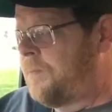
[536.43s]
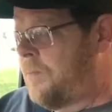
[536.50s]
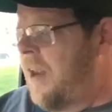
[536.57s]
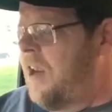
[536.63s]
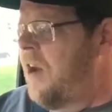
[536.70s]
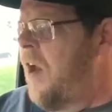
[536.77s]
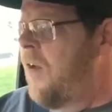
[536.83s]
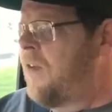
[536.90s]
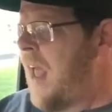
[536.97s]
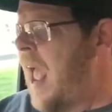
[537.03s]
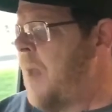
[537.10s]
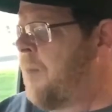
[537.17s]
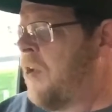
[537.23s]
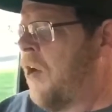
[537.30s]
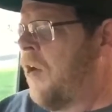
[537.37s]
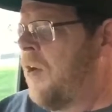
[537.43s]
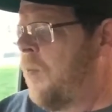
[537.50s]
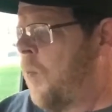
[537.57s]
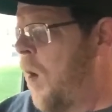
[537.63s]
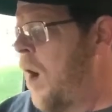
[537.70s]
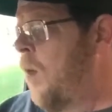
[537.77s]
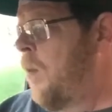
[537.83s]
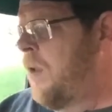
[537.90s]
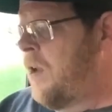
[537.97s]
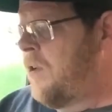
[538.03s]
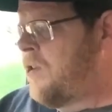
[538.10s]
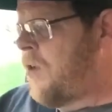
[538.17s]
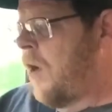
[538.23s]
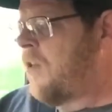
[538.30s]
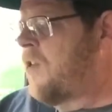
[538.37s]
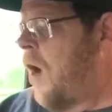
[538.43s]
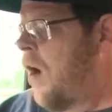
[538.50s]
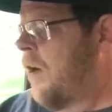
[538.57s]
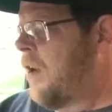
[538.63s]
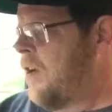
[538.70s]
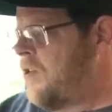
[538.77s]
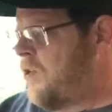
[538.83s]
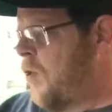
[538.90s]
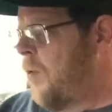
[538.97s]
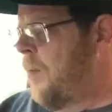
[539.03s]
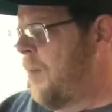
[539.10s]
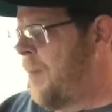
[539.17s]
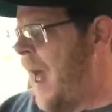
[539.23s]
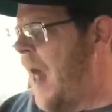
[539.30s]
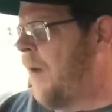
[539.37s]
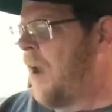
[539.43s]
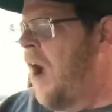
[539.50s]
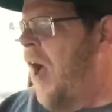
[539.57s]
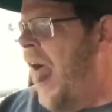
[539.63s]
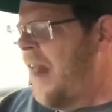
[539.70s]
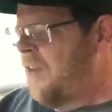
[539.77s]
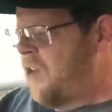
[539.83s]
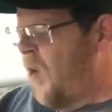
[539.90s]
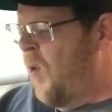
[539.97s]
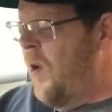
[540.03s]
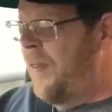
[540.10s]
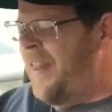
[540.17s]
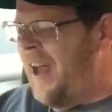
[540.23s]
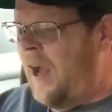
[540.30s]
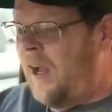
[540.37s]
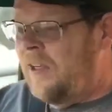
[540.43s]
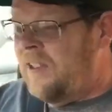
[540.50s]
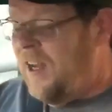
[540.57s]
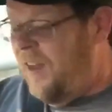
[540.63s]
And you know damn good and well when you start talking to them about doing the